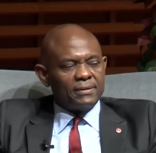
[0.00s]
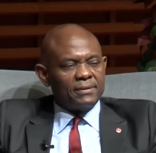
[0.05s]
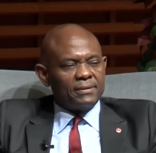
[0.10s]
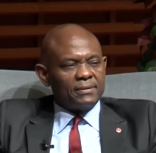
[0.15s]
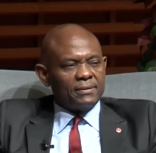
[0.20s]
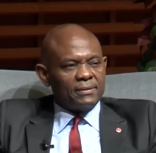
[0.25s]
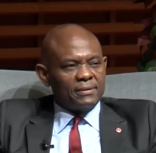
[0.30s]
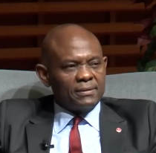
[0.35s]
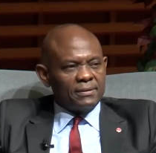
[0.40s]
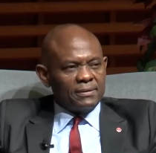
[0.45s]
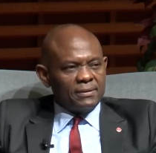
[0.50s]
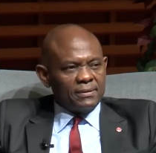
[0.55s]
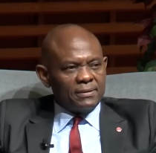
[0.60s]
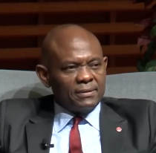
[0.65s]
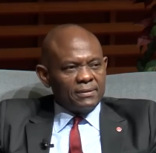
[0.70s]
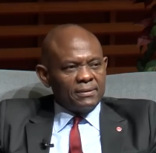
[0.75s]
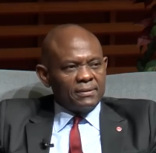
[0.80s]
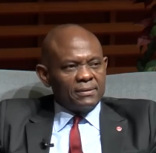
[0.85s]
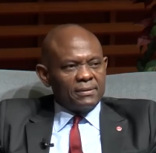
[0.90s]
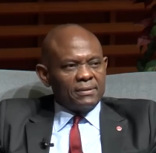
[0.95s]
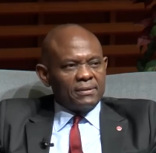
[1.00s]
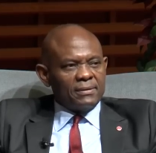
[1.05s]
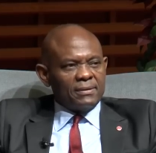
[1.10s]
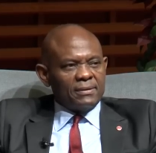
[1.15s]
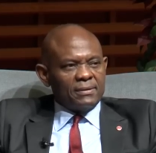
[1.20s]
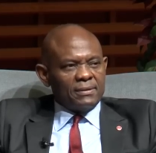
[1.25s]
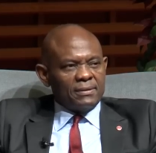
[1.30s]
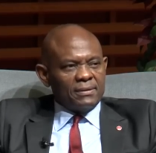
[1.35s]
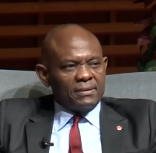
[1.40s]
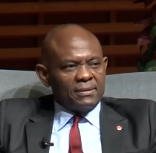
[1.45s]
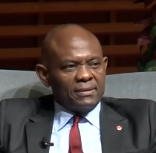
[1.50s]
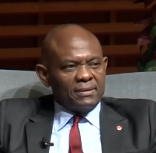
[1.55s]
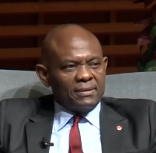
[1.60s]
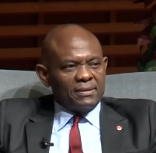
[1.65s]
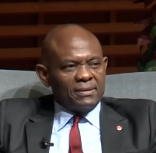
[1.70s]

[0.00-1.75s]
No one is speaking in this clip.